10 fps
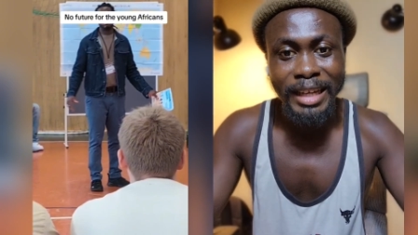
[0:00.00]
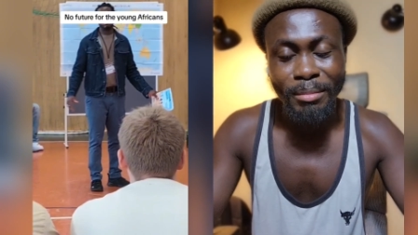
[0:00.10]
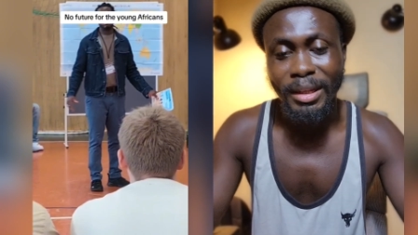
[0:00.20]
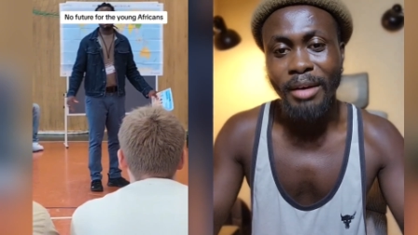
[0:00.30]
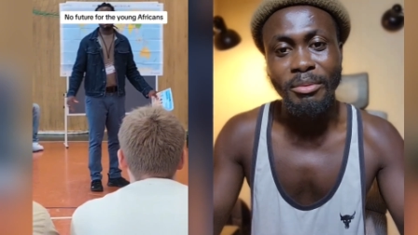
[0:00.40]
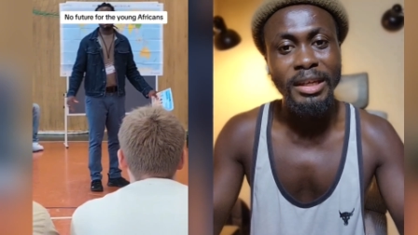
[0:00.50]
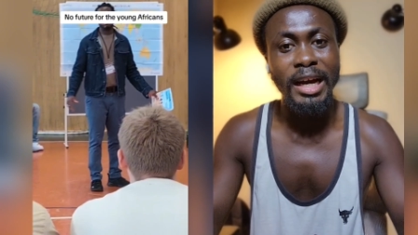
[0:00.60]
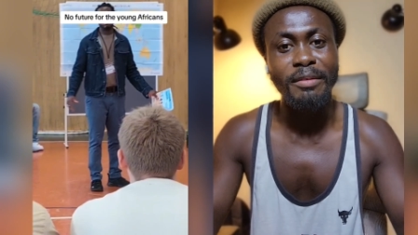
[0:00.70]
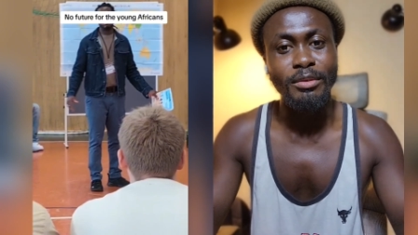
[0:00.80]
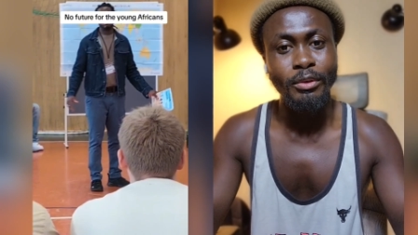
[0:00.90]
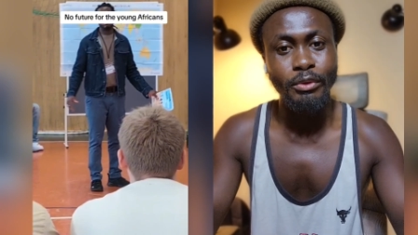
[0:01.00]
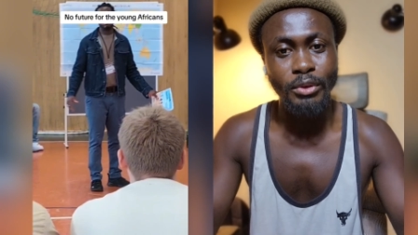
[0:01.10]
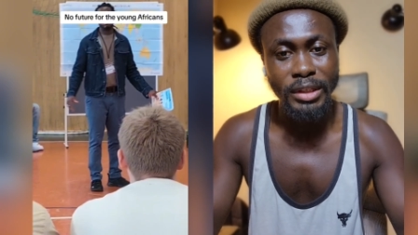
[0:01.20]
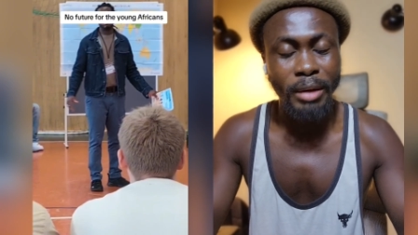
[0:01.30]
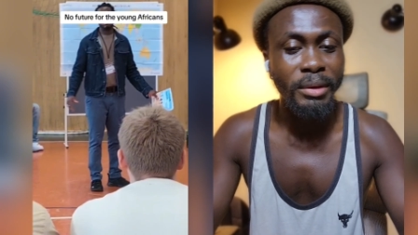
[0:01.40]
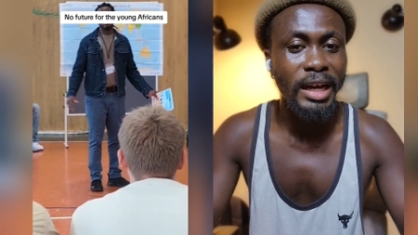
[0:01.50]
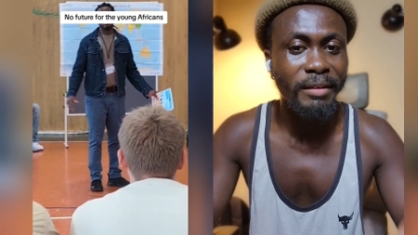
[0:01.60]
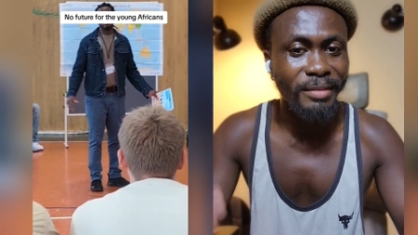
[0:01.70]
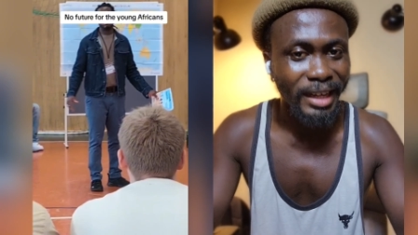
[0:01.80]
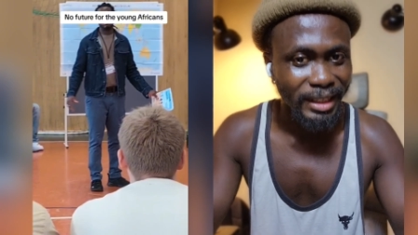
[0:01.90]
them that we have no future we
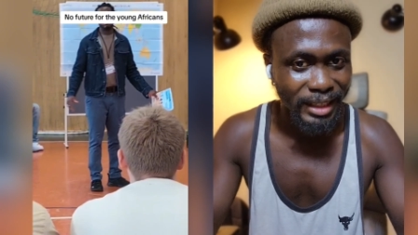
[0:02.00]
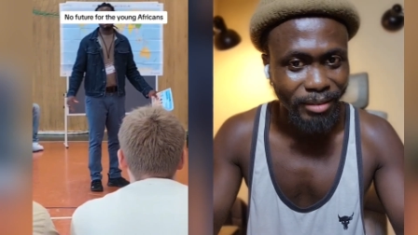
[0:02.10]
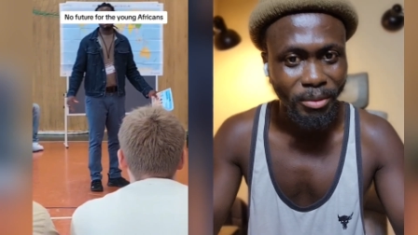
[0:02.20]
have nothing